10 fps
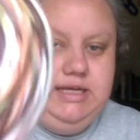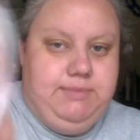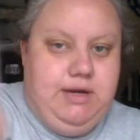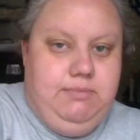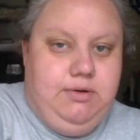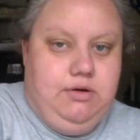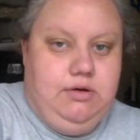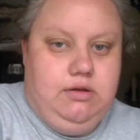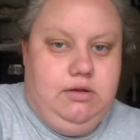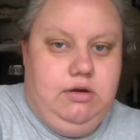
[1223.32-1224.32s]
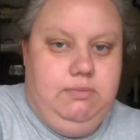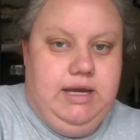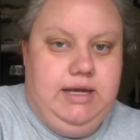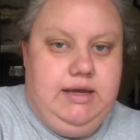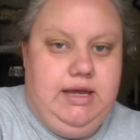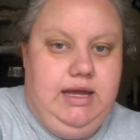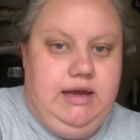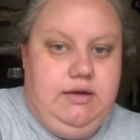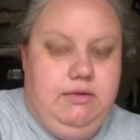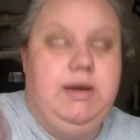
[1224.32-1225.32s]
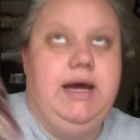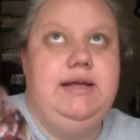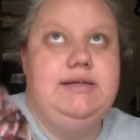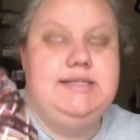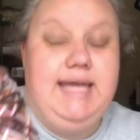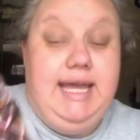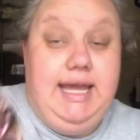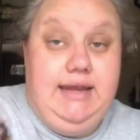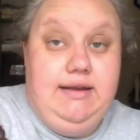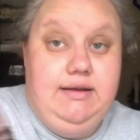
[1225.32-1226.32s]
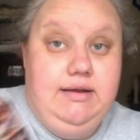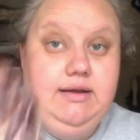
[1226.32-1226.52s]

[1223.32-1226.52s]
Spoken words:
my bowl, or my skein,